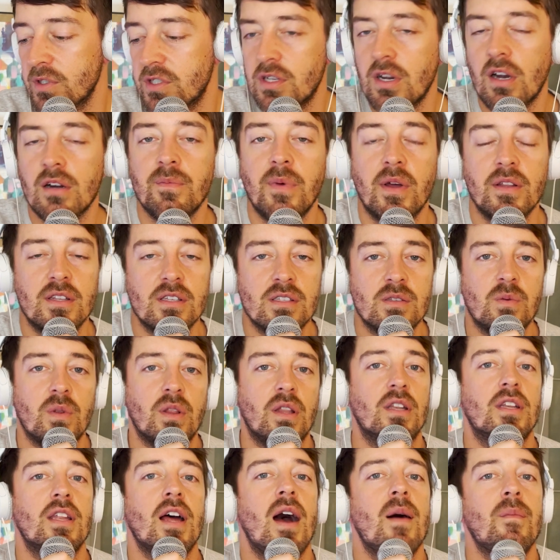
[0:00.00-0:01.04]
talked about this with
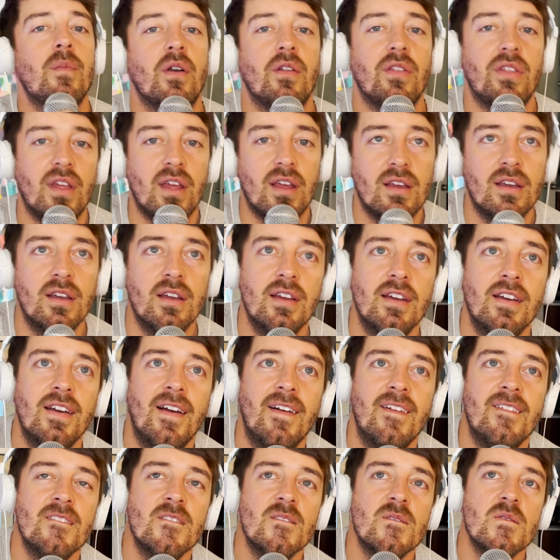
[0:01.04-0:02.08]
the Dahmer thing,
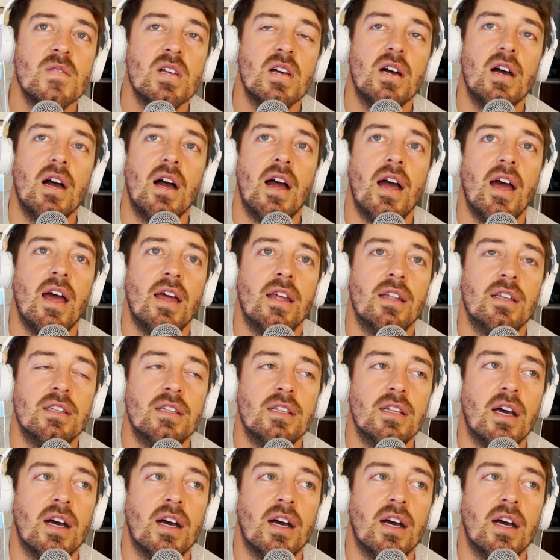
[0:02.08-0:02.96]
and